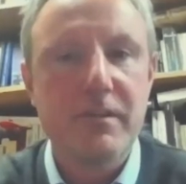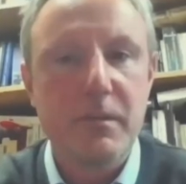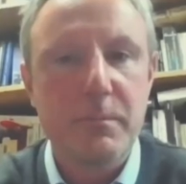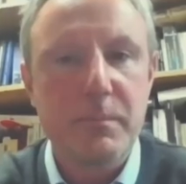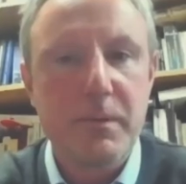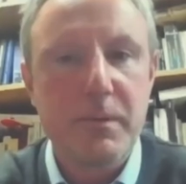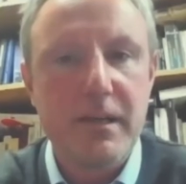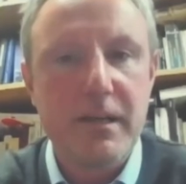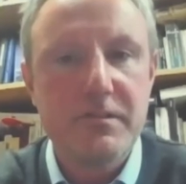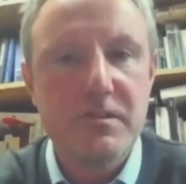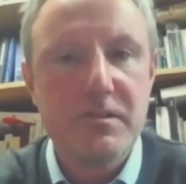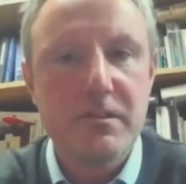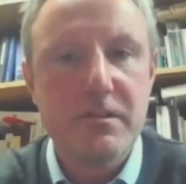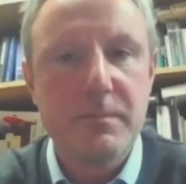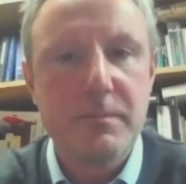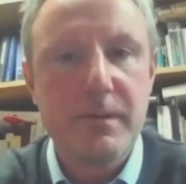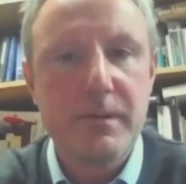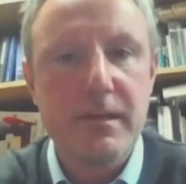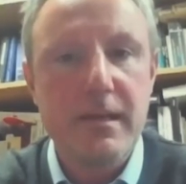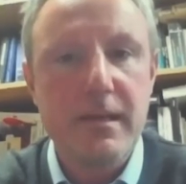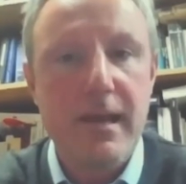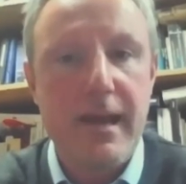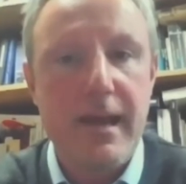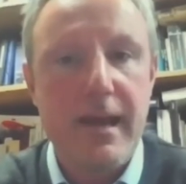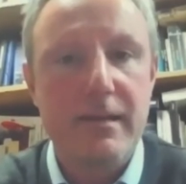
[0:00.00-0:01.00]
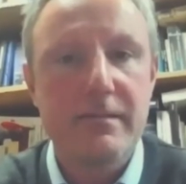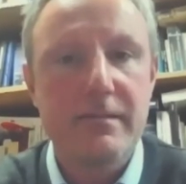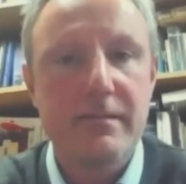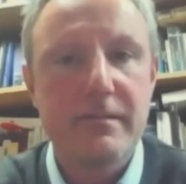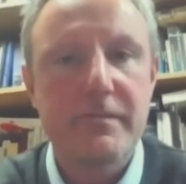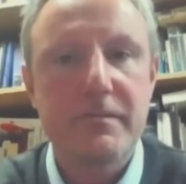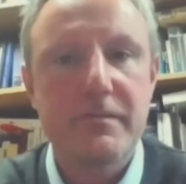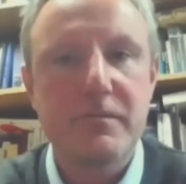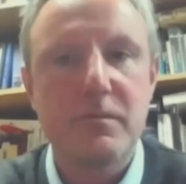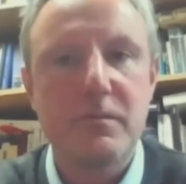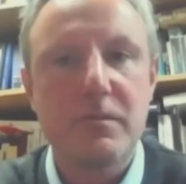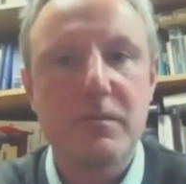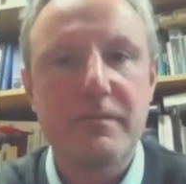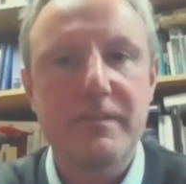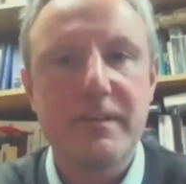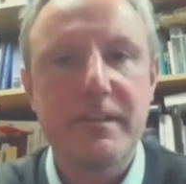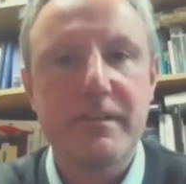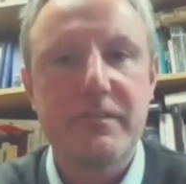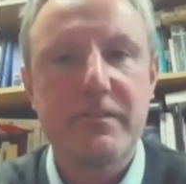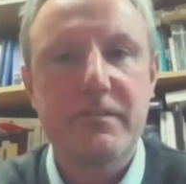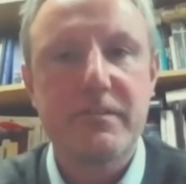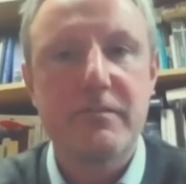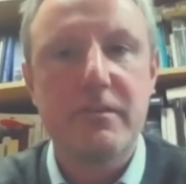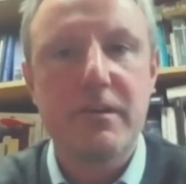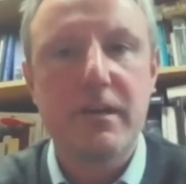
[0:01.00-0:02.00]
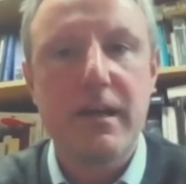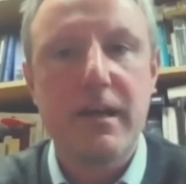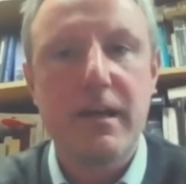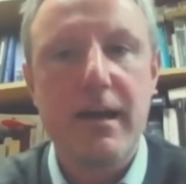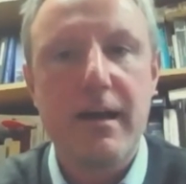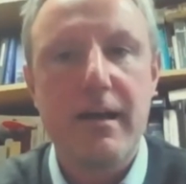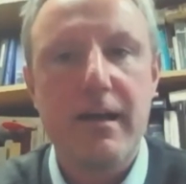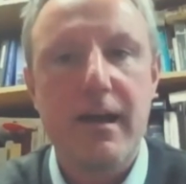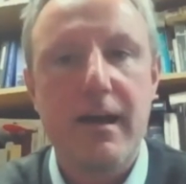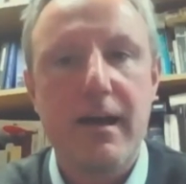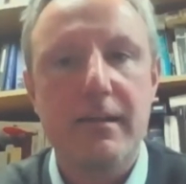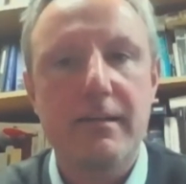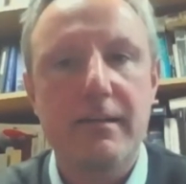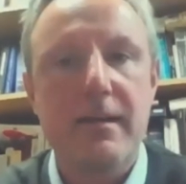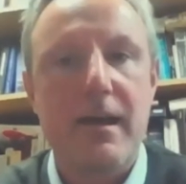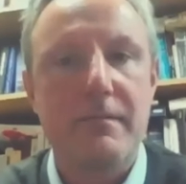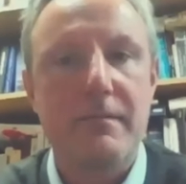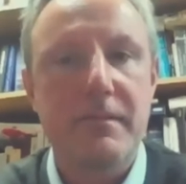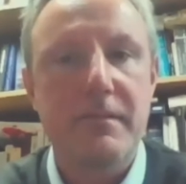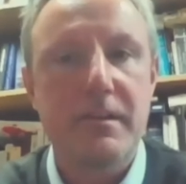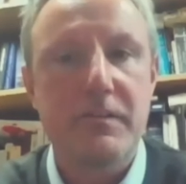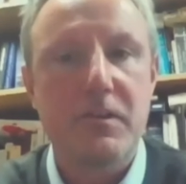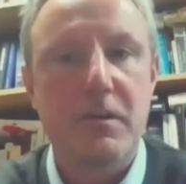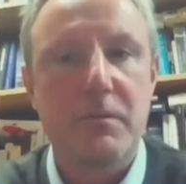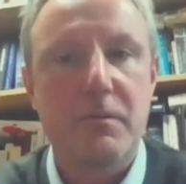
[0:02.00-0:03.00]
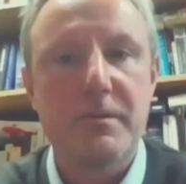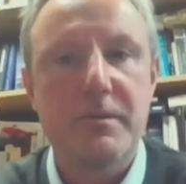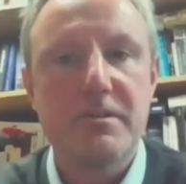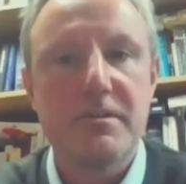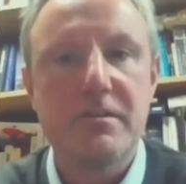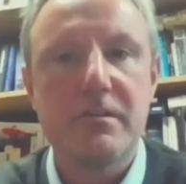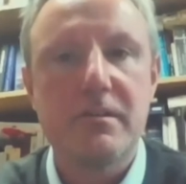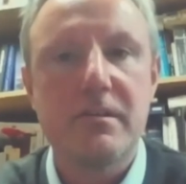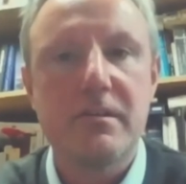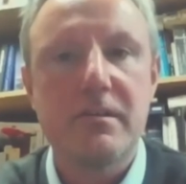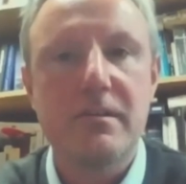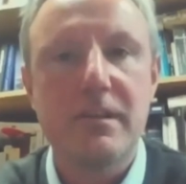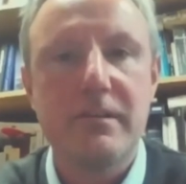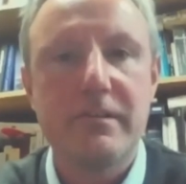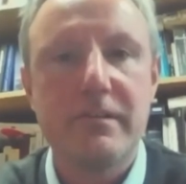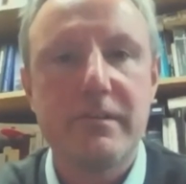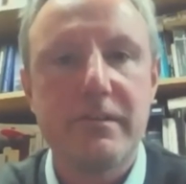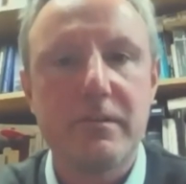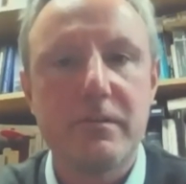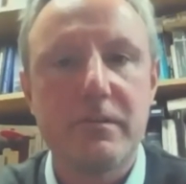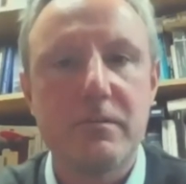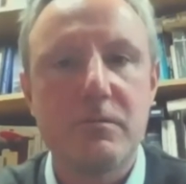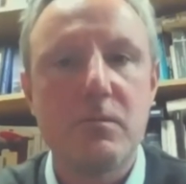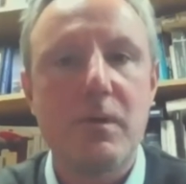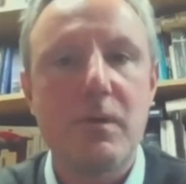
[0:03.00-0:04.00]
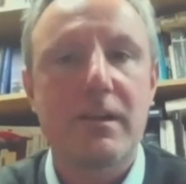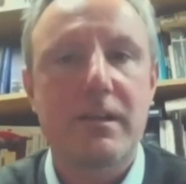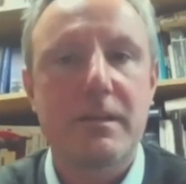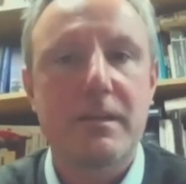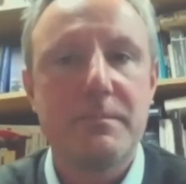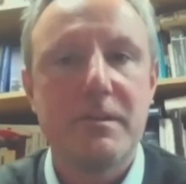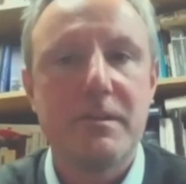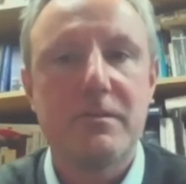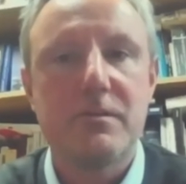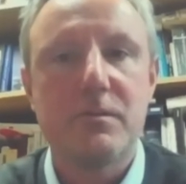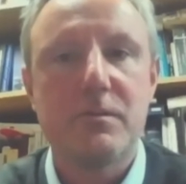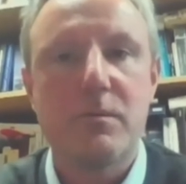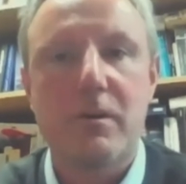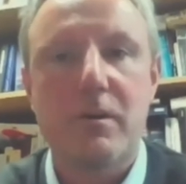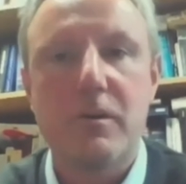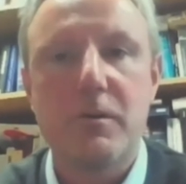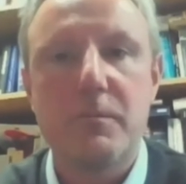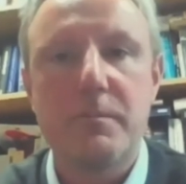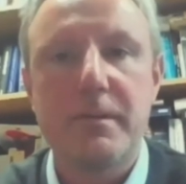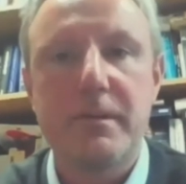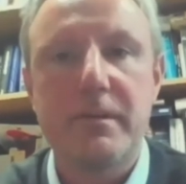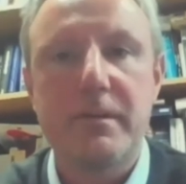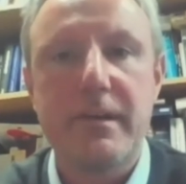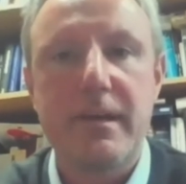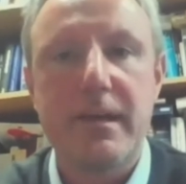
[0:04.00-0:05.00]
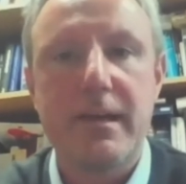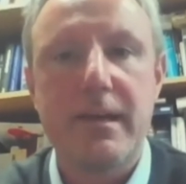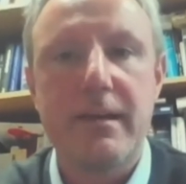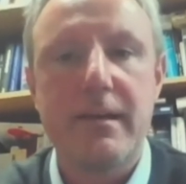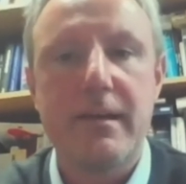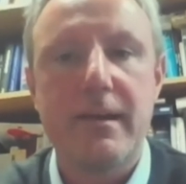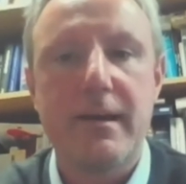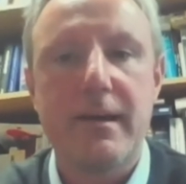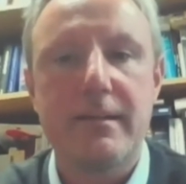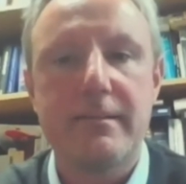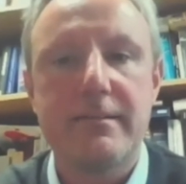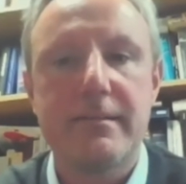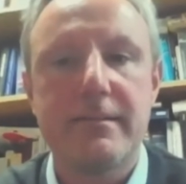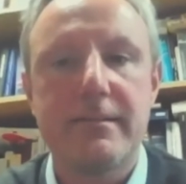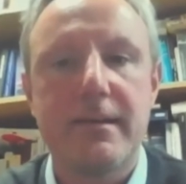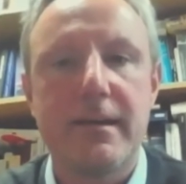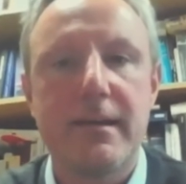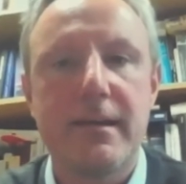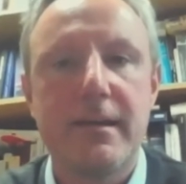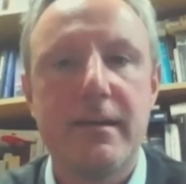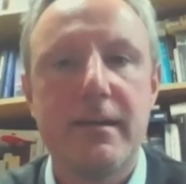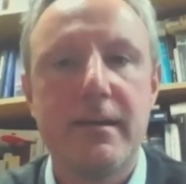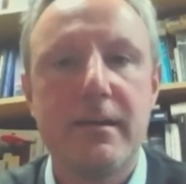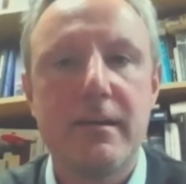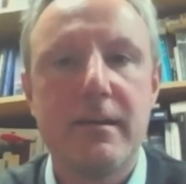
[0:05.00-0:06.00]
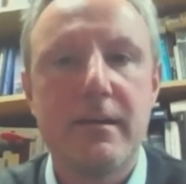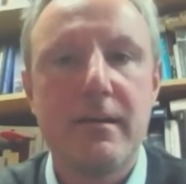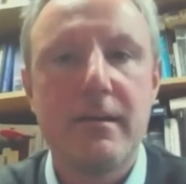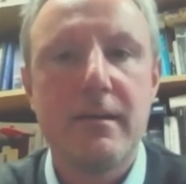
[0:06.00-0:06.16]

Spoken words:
a real pleasure to be head of the School of History and to have this opportunity to welcome you to our open day today.